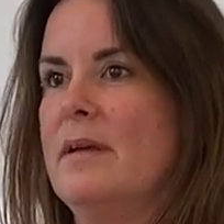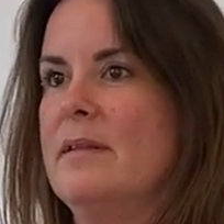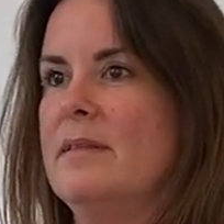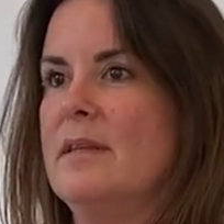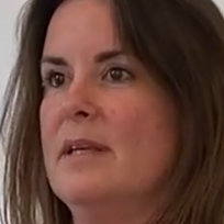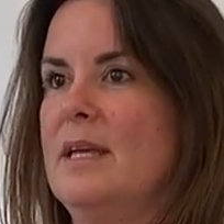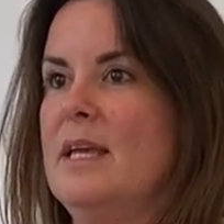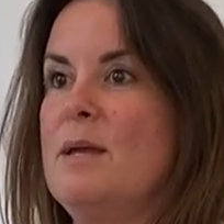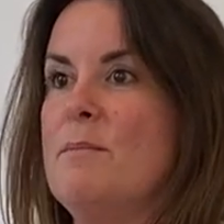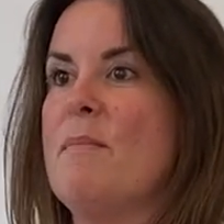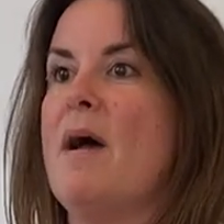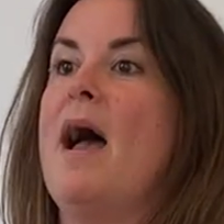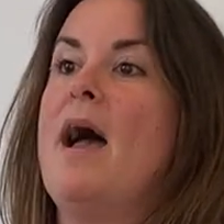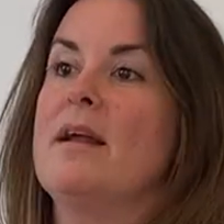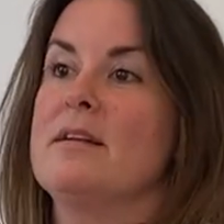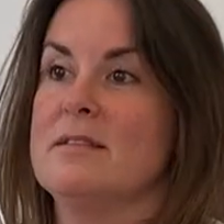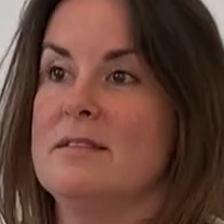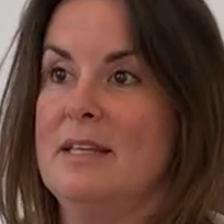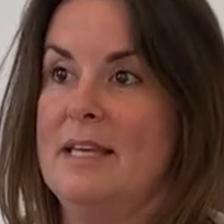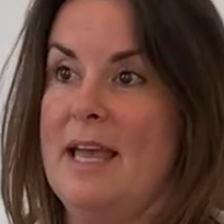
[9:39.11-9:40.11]
the
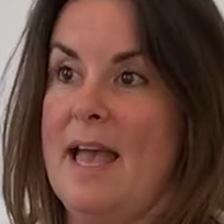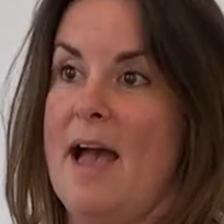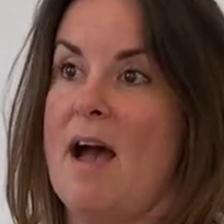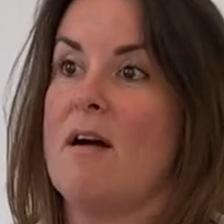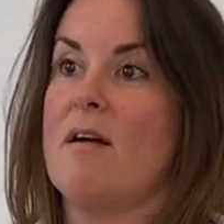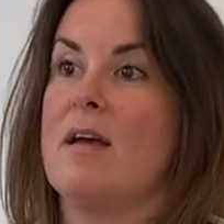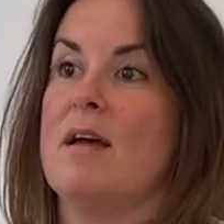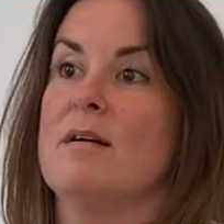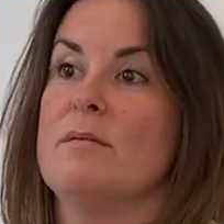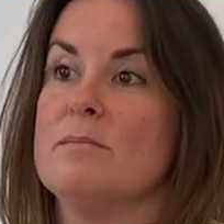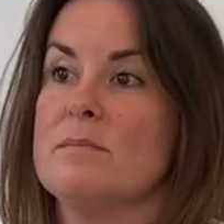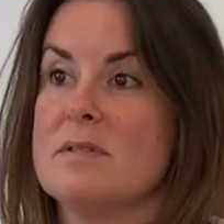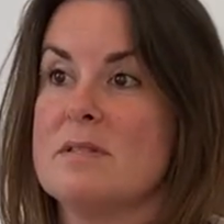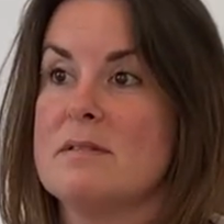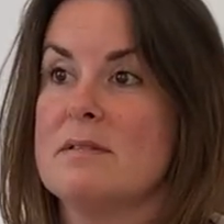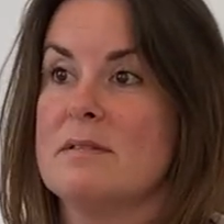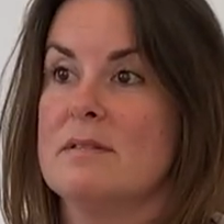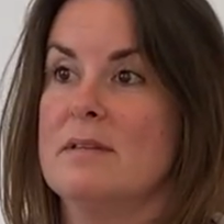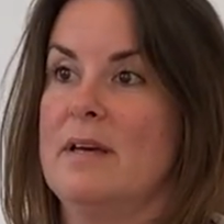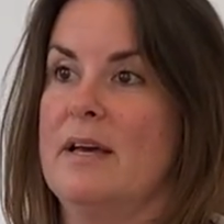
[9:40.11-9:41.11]
impact, the
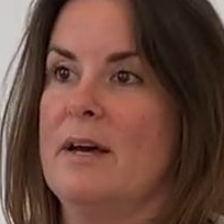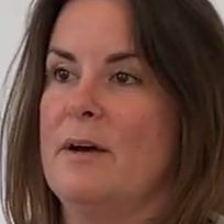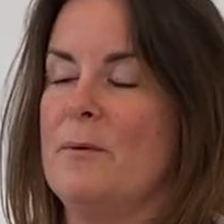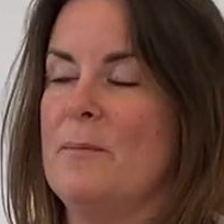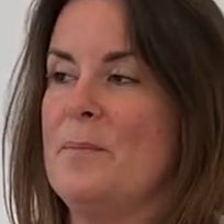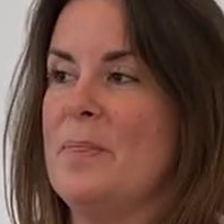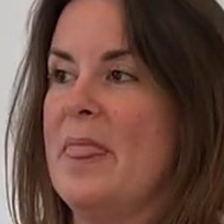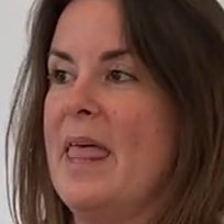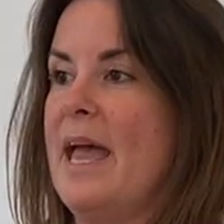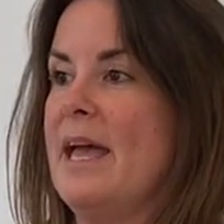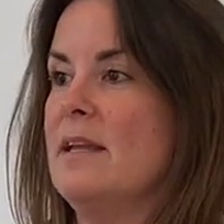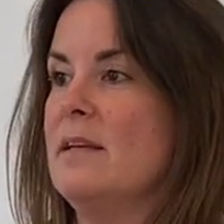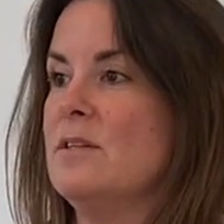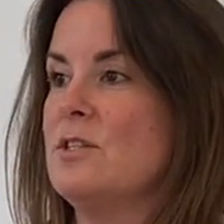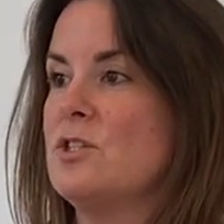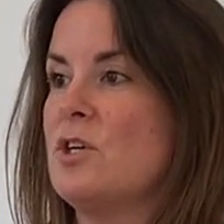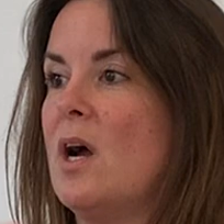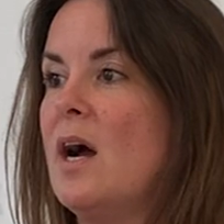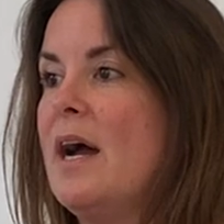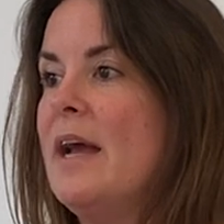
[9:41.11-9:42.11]
outcomes, and
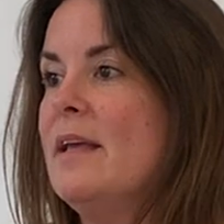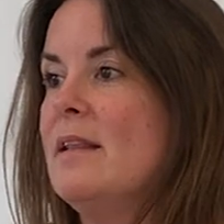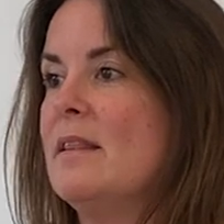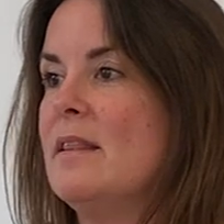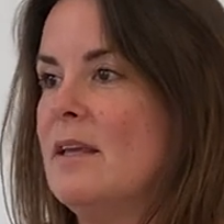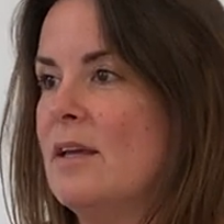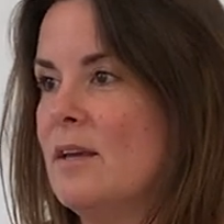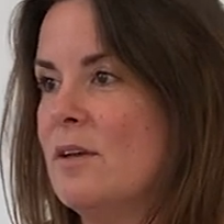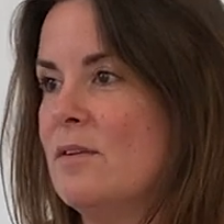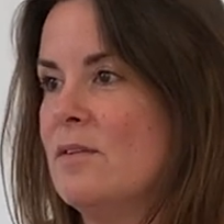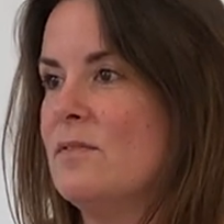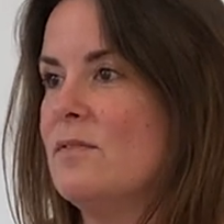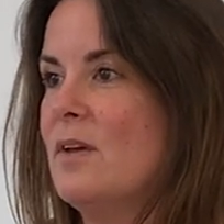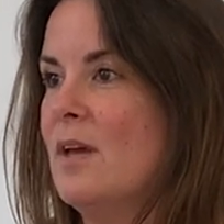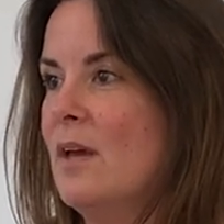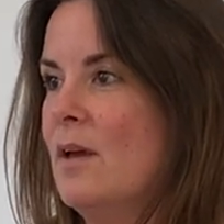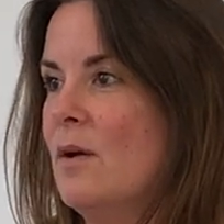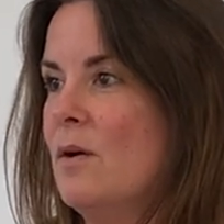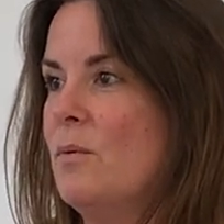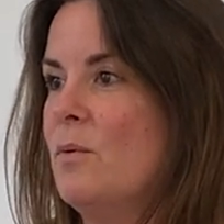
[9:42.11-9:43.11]
try and think of
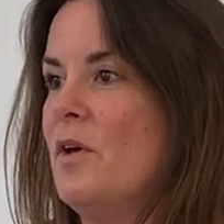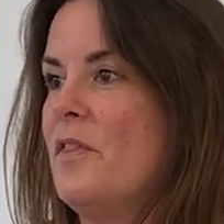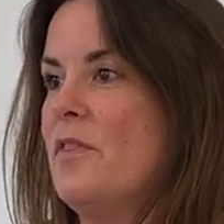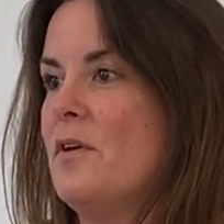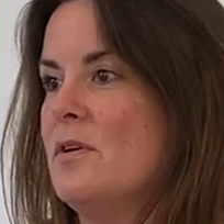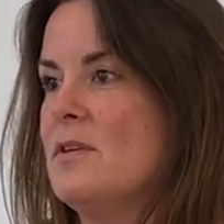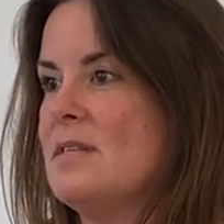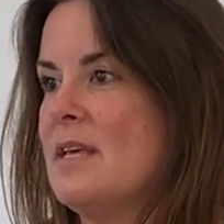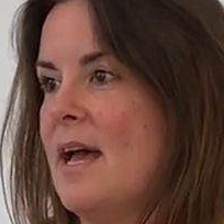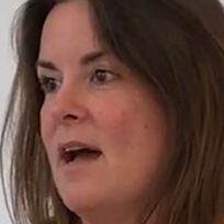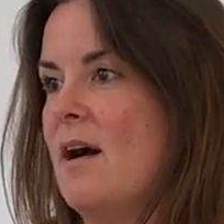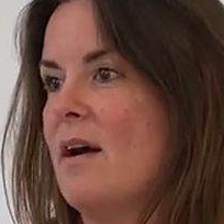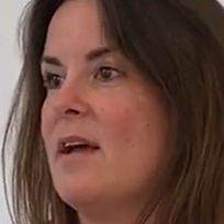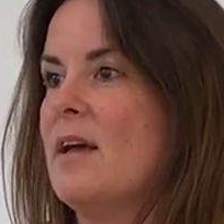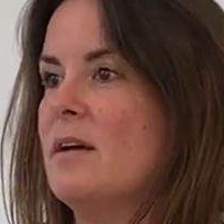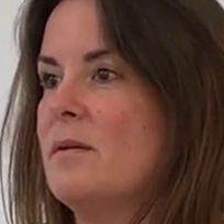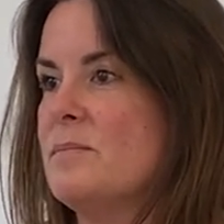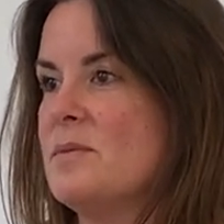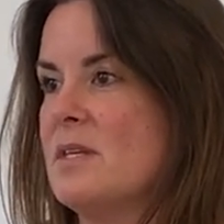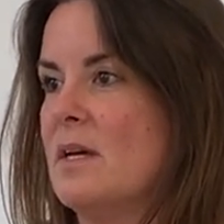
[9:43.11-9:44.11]
what those
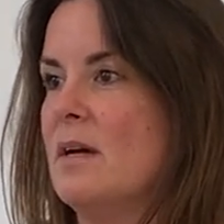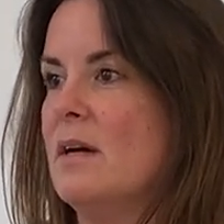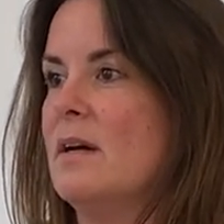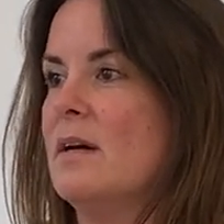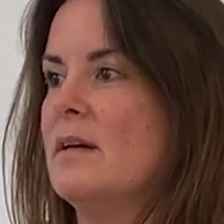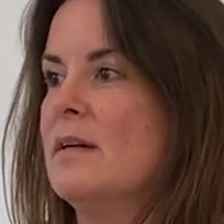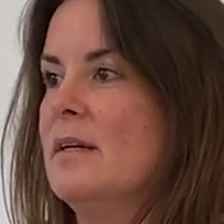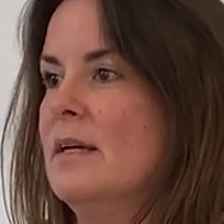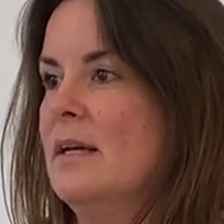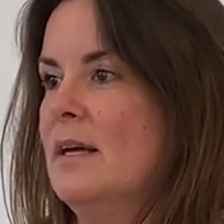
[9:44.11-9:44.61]
outcomes are